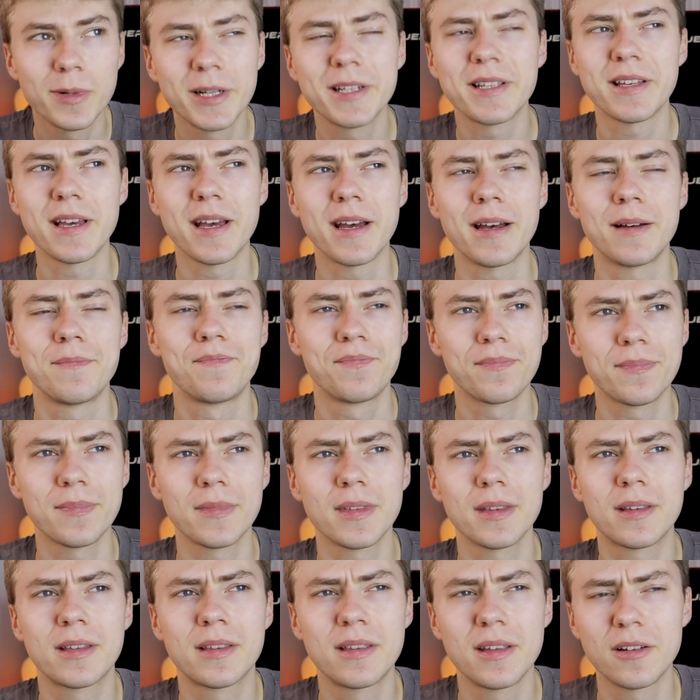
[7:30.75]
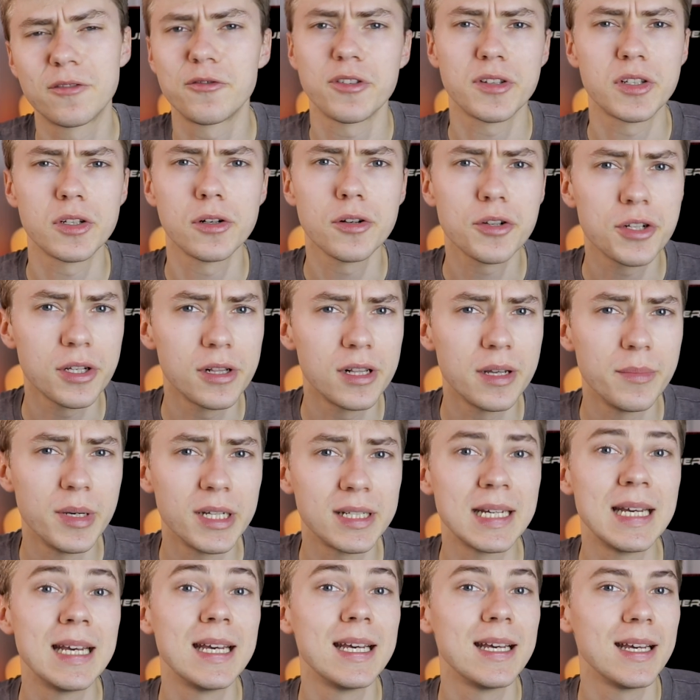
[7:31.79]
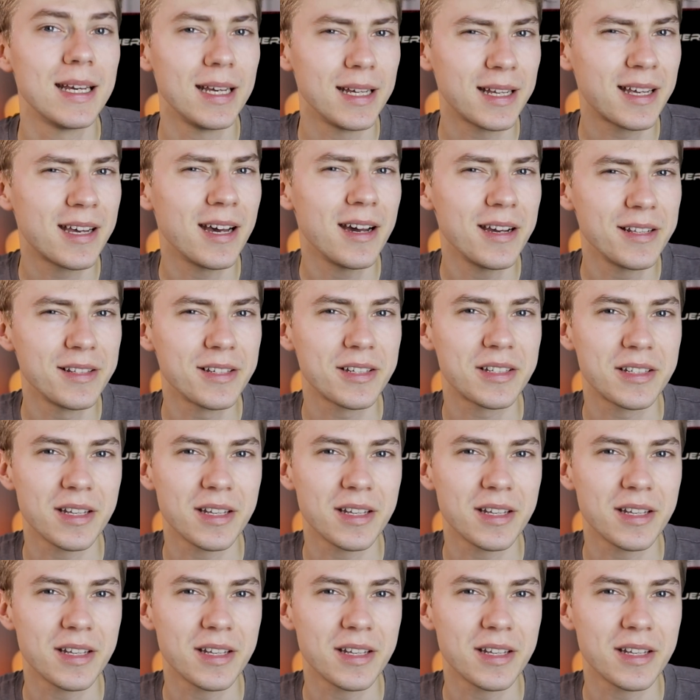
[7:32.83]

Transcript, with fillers: But yeah, the resolution limit, it kinda